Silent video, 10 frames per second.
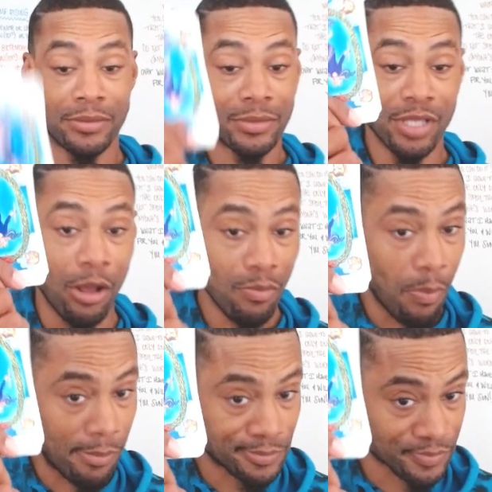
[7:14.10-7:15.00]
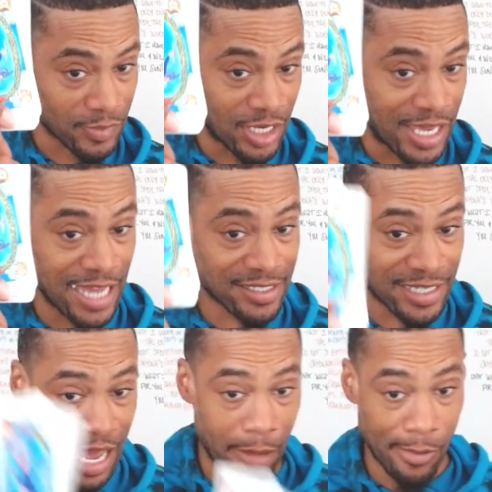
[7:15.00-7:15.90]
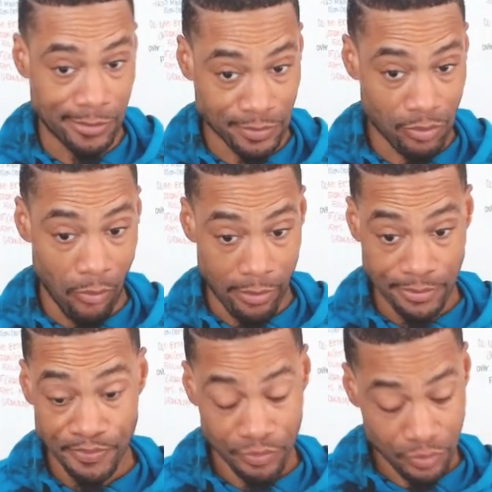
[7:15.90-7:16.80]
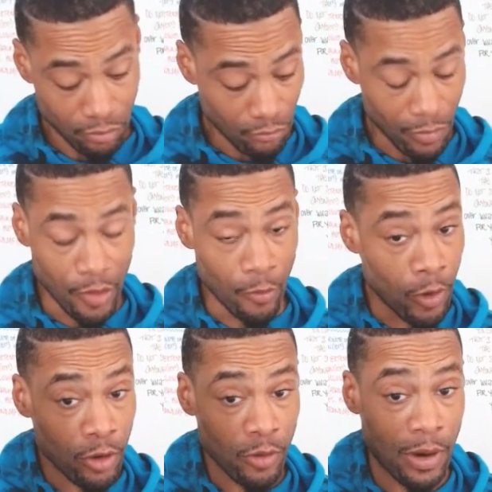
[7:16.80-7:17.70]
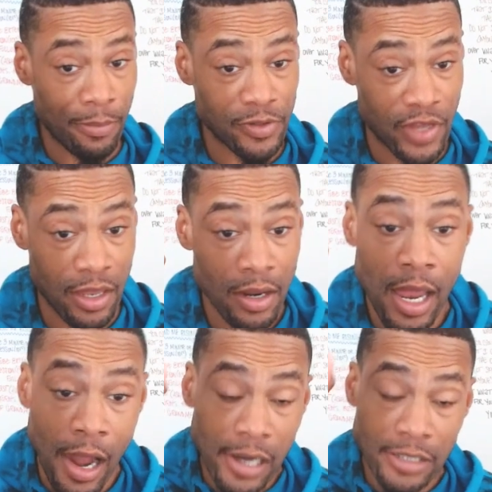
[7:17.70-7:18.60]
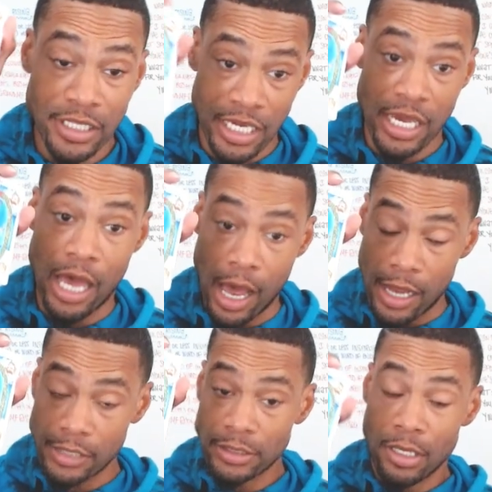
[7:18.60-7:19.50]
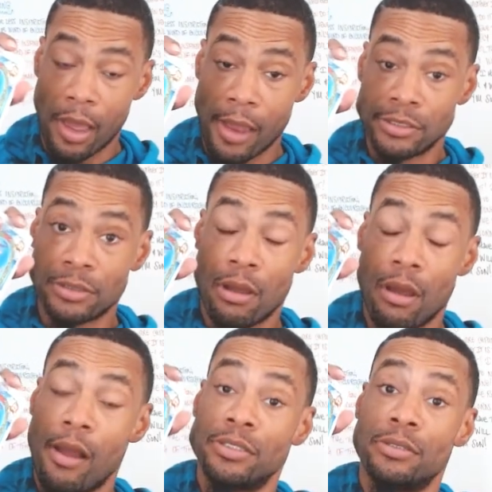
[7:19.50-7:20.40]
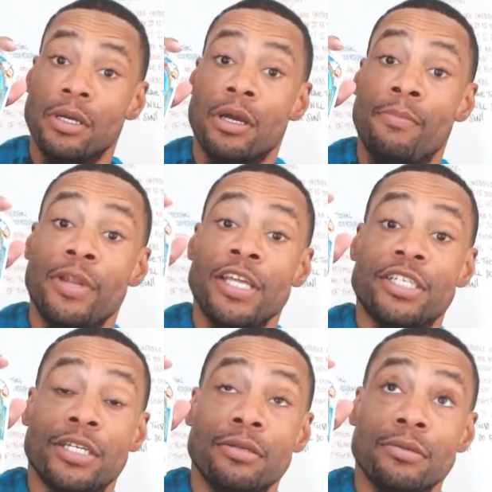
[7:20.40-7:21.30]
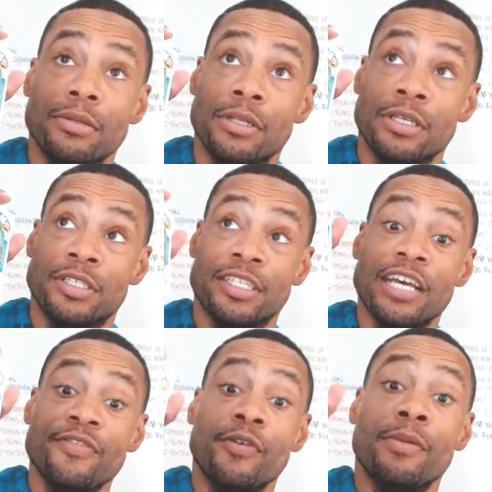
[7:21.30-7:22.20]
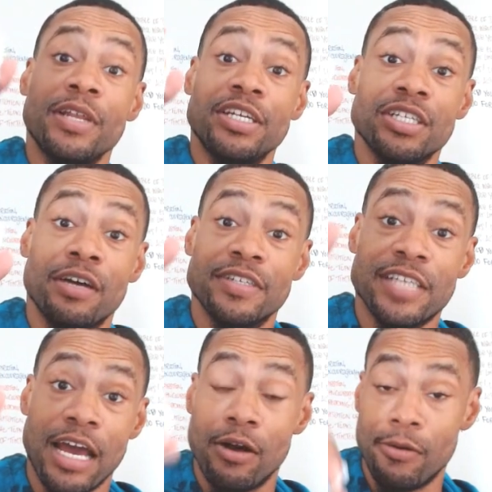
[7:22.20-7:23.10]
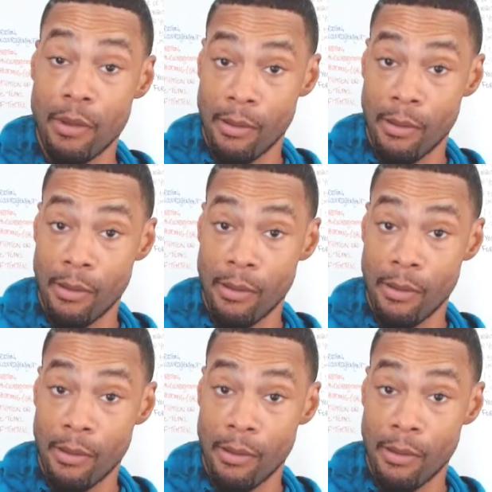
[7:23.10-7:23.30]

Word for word: So you can't stop. The world can represent the uh, completion, the successful completion of a cycle.